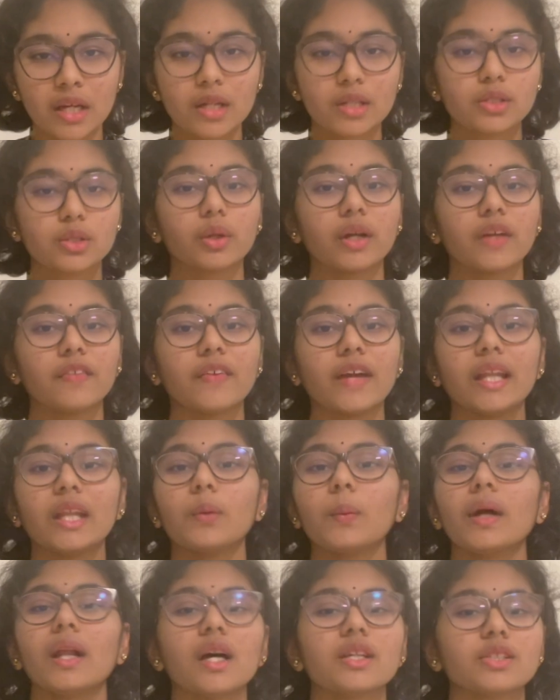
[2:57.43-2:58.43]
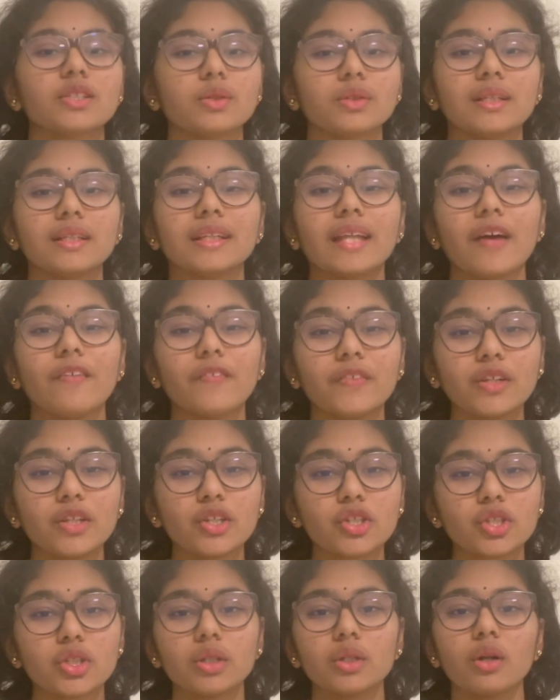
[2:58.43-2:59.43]
So if anyone asks you the
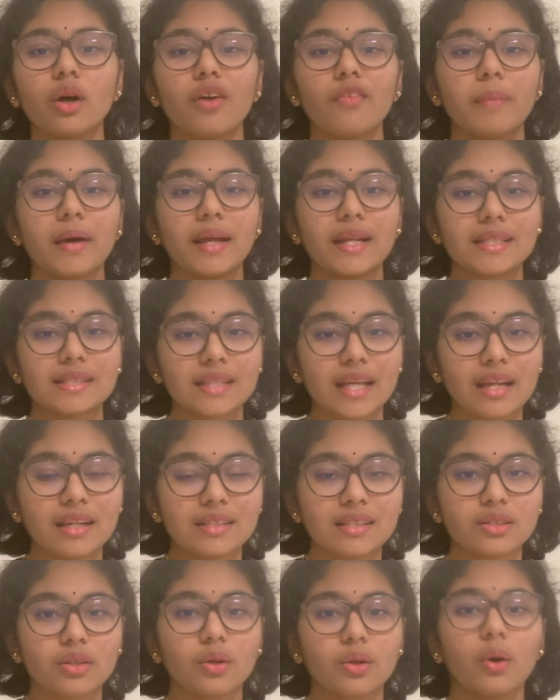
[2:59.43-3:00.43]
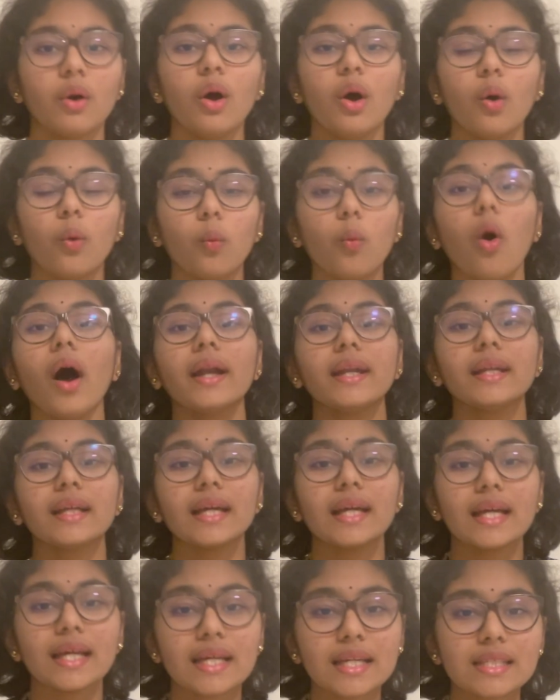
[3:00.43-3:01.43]
definition of peristalsis or what
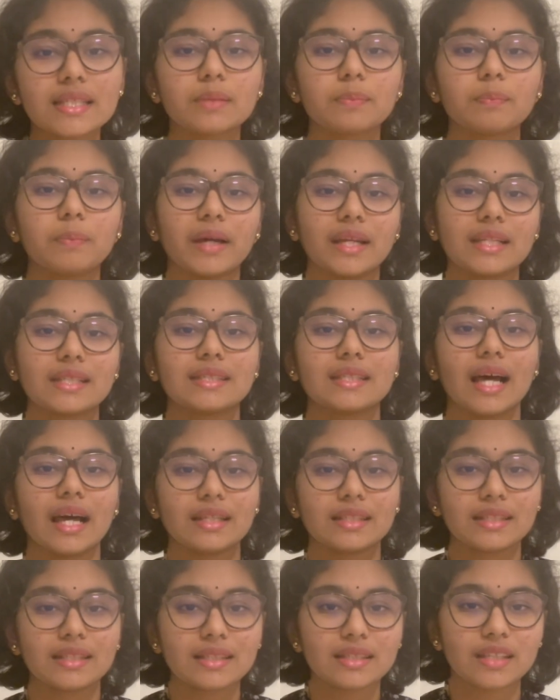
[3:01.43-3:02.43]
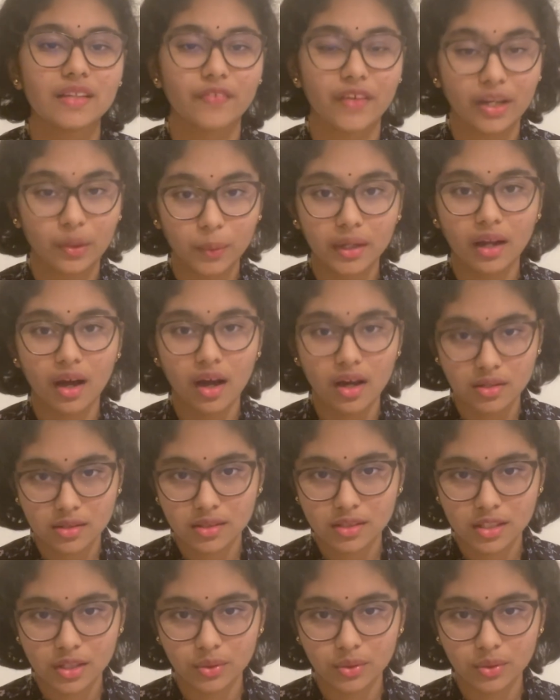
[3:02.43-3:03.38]
is peristalsis, if anyone asks you